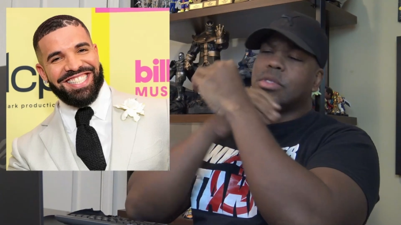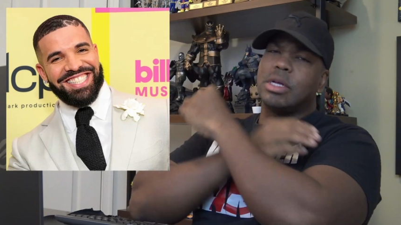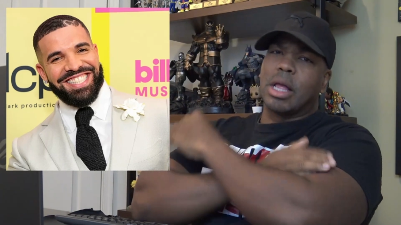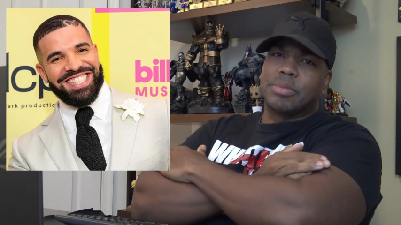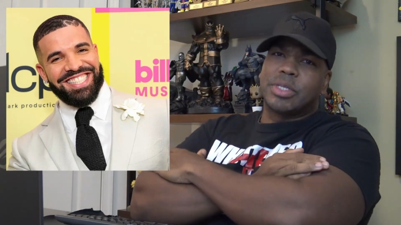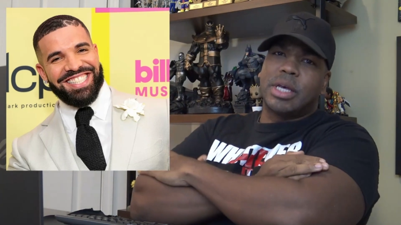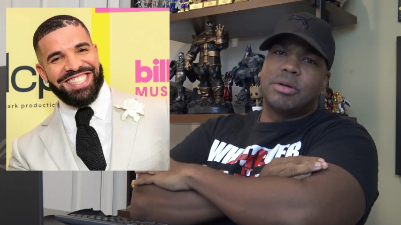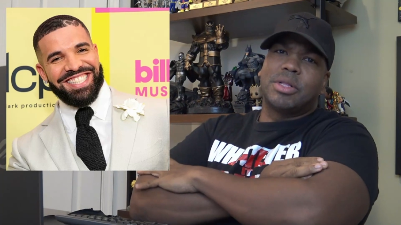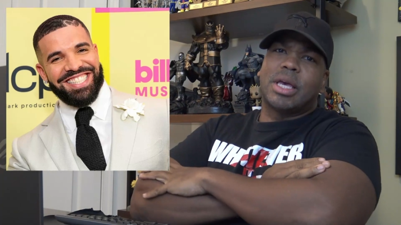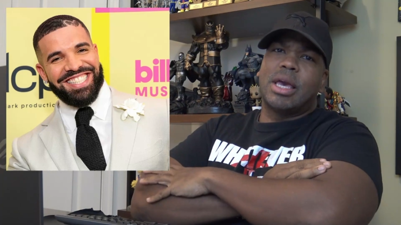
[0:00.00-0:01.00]
Speaker 1: and I'm
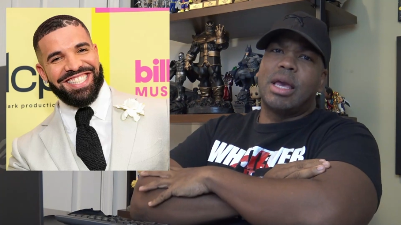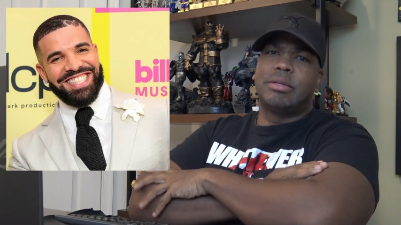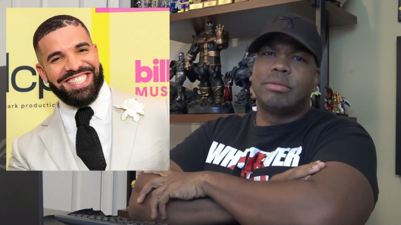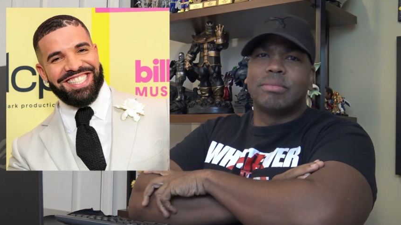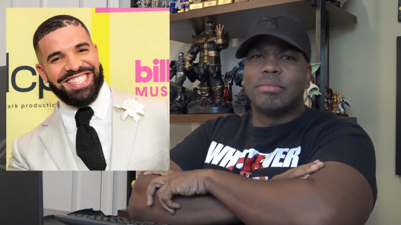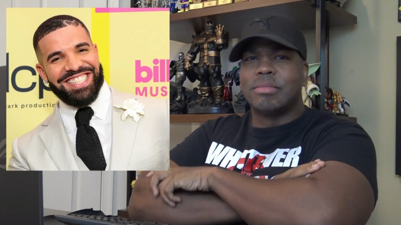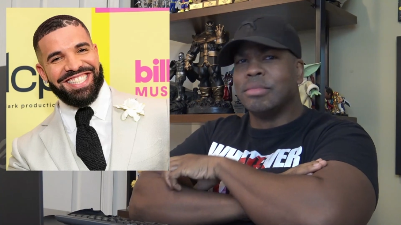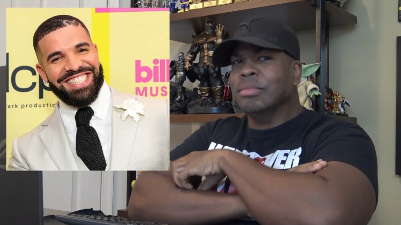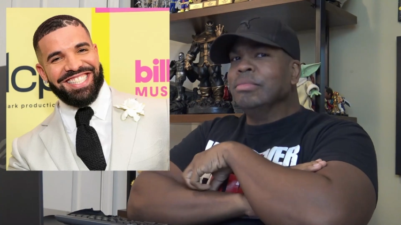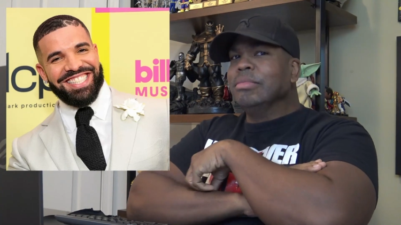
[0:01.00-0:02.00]
single again,
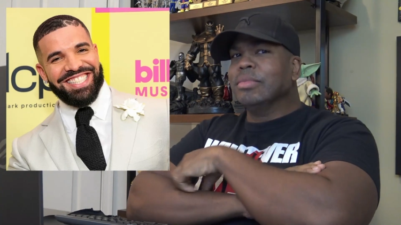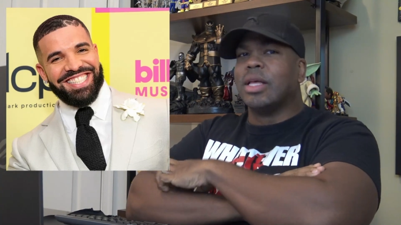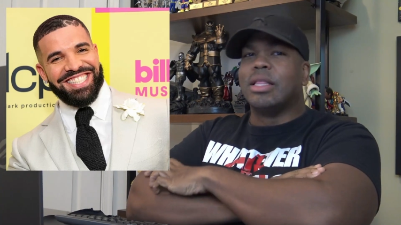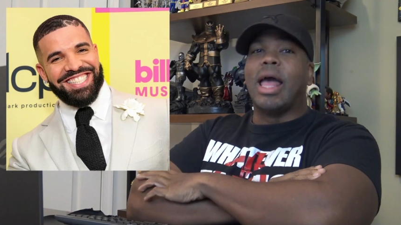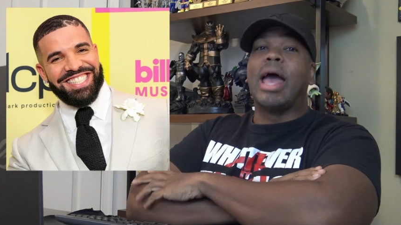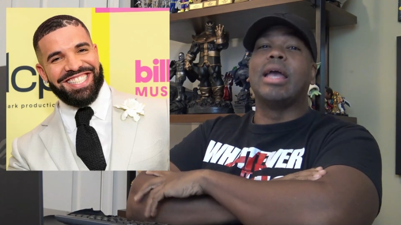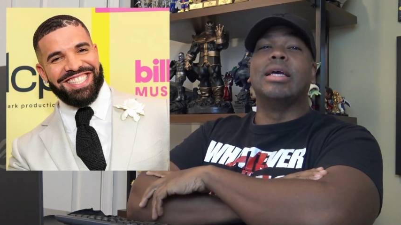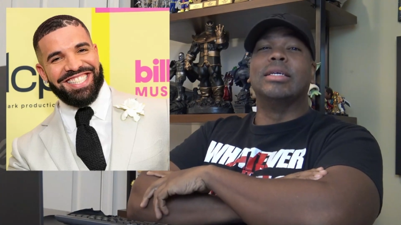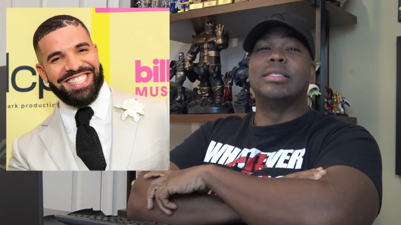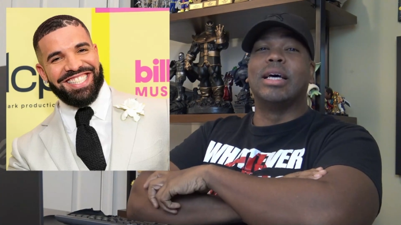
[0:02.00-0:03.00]
that
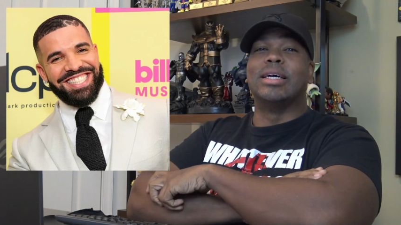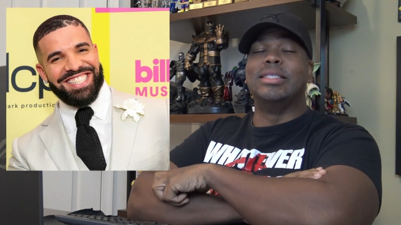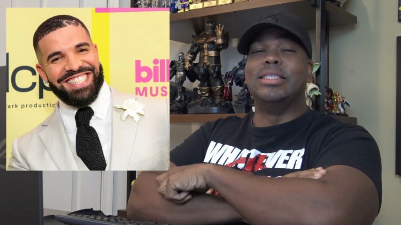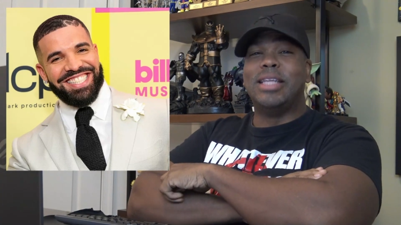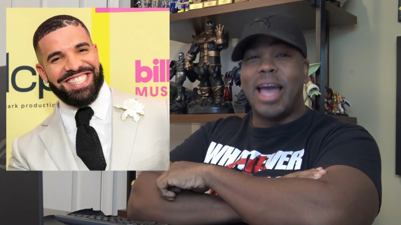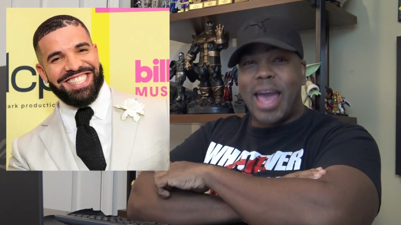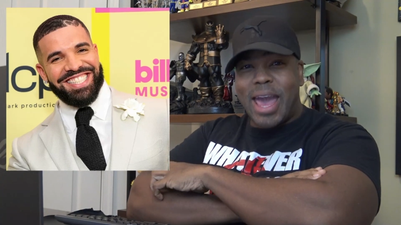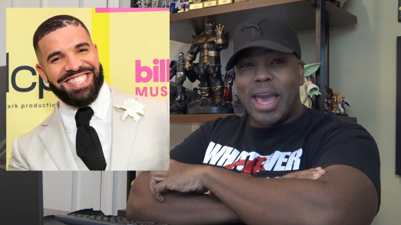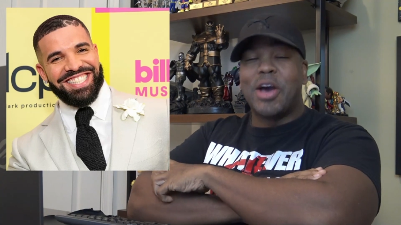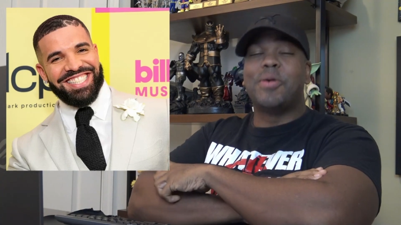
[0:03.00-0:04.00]
is a
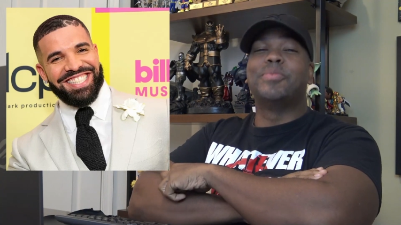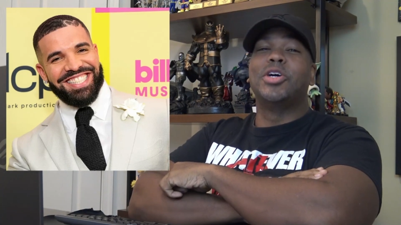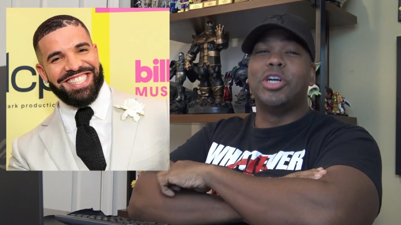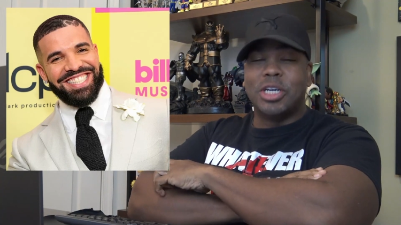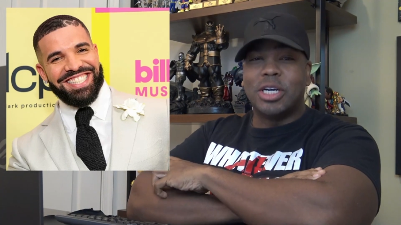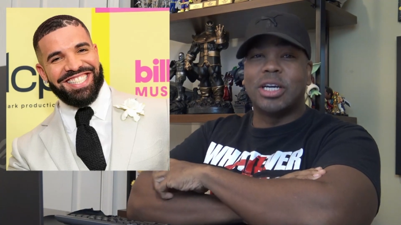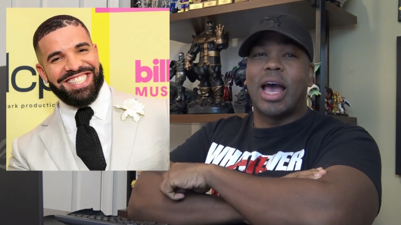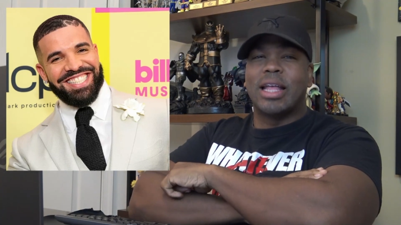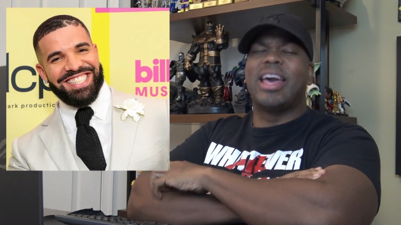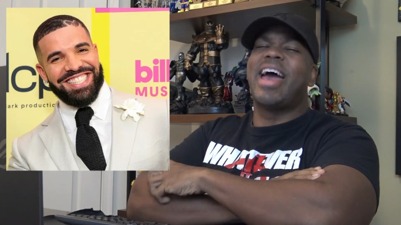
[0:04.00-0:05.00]
damn good
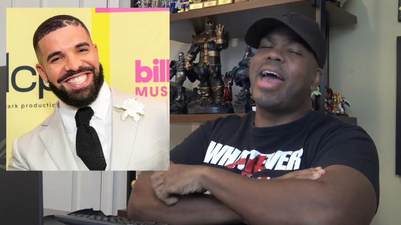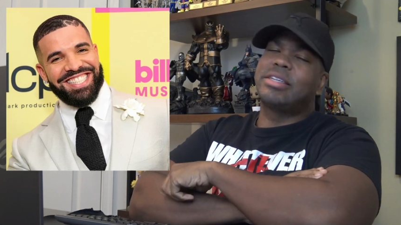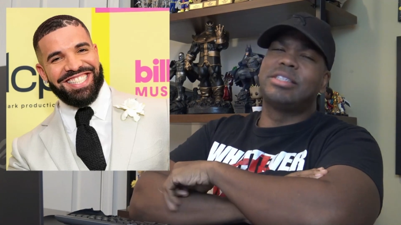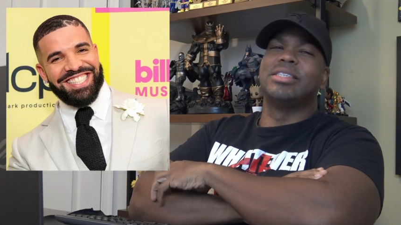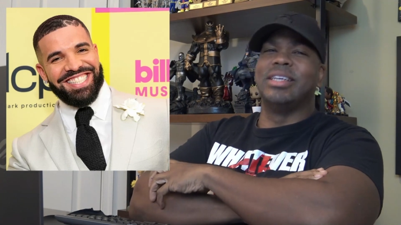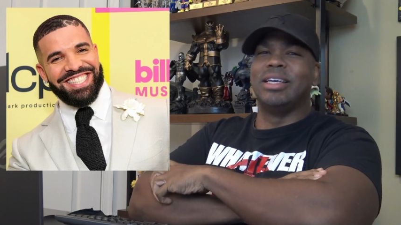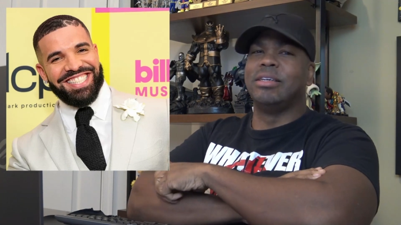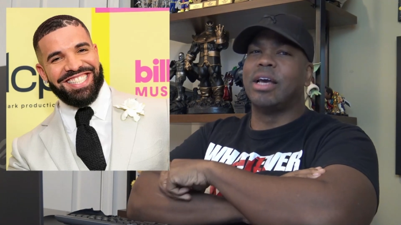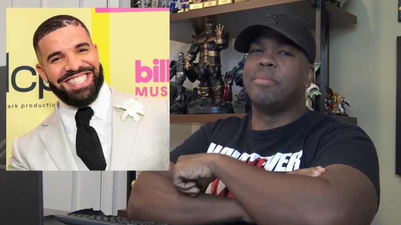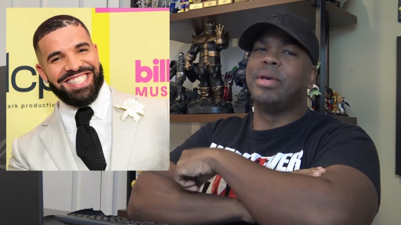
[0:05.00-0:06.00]
idea. Actually,
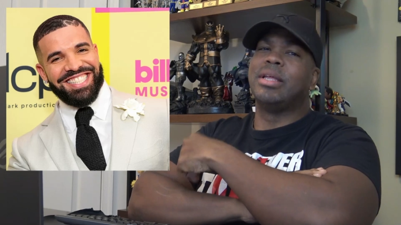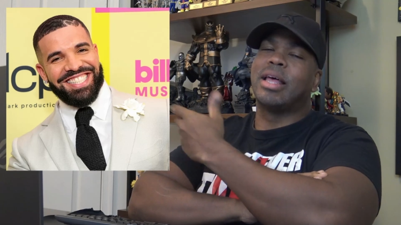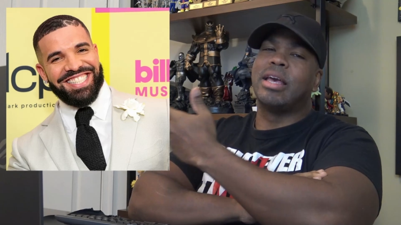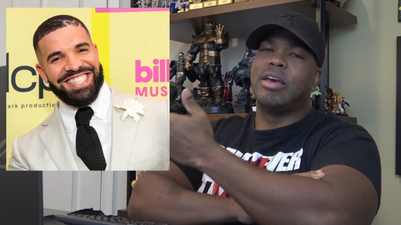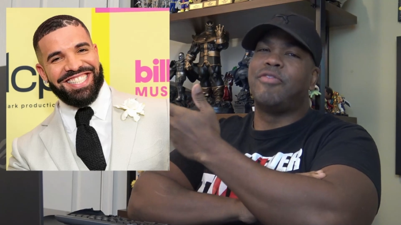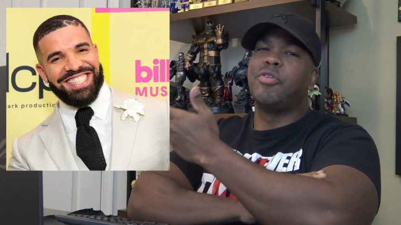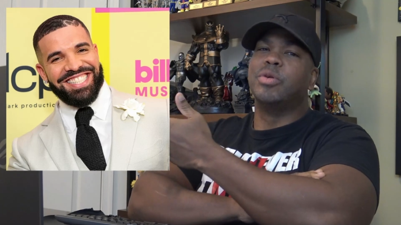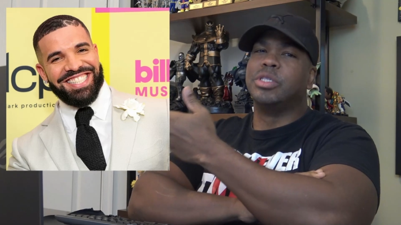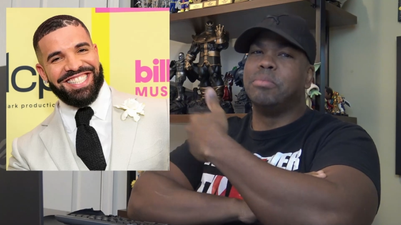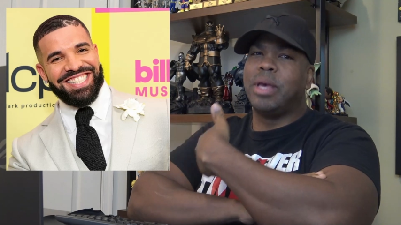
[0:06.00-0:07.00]
I mean, like, if it
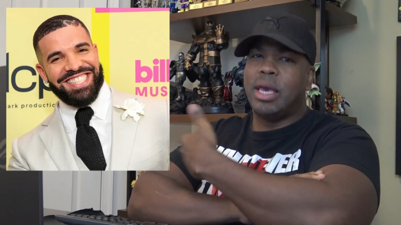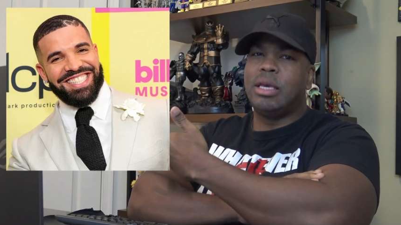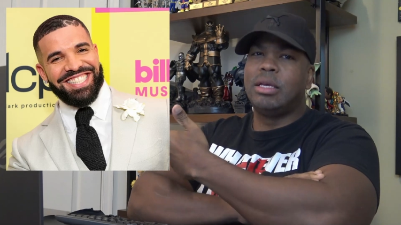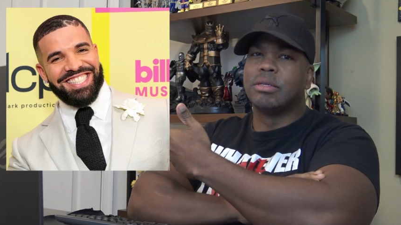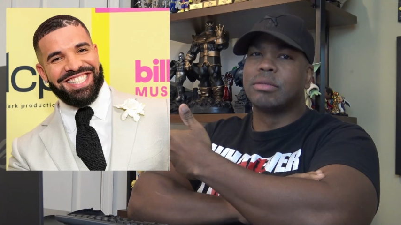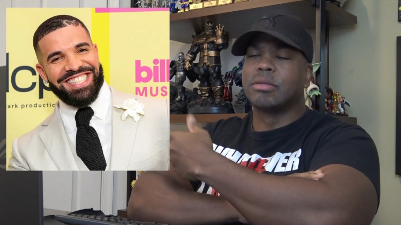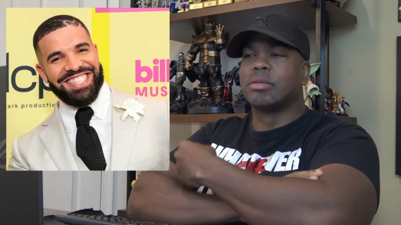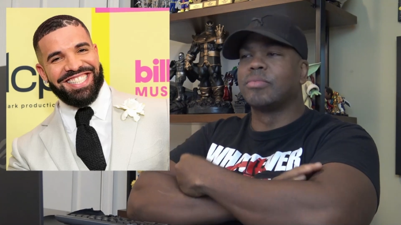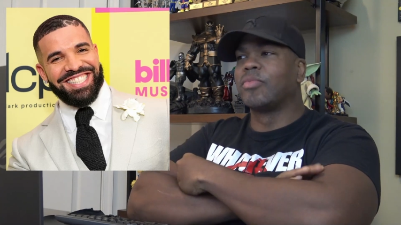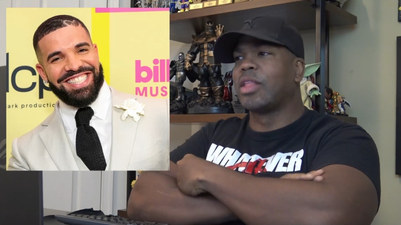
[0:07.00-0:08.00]
was me,
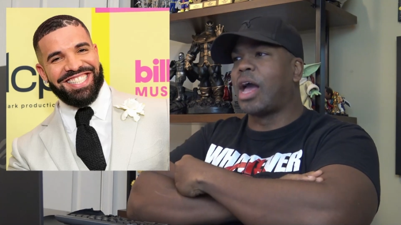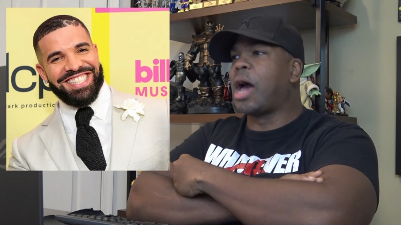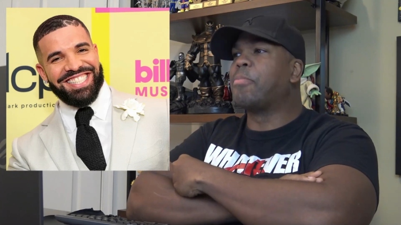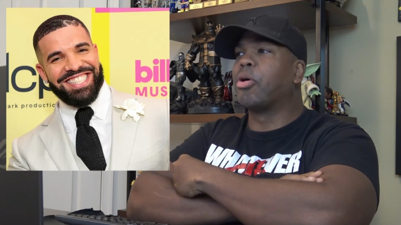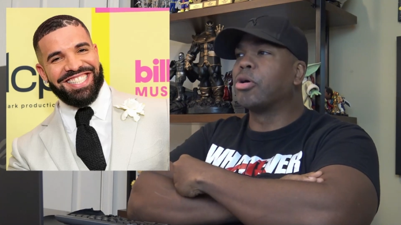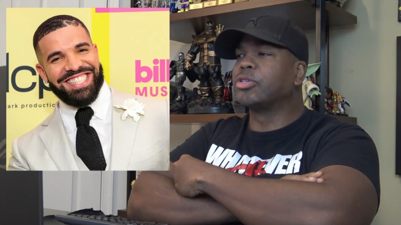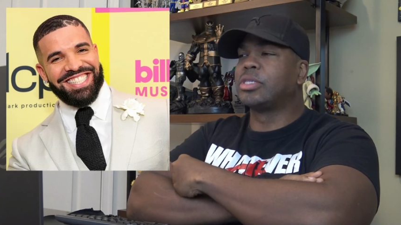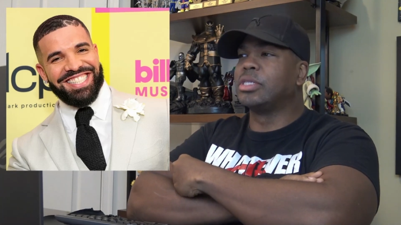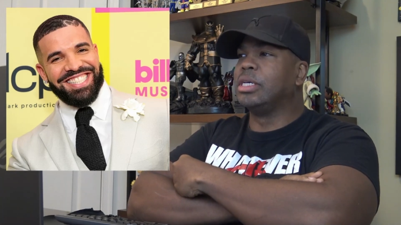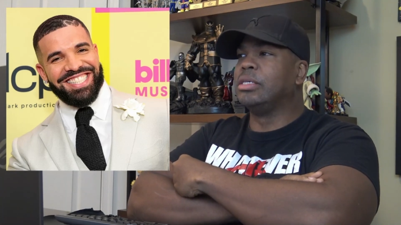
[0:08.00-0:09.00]
I
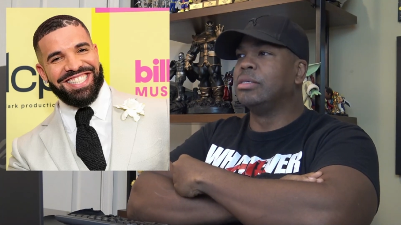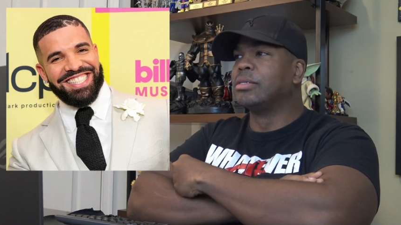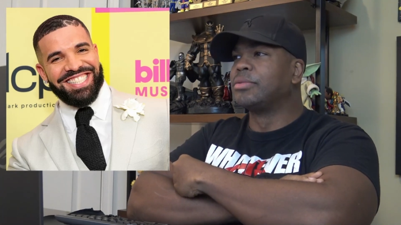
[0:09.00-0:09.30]
personally...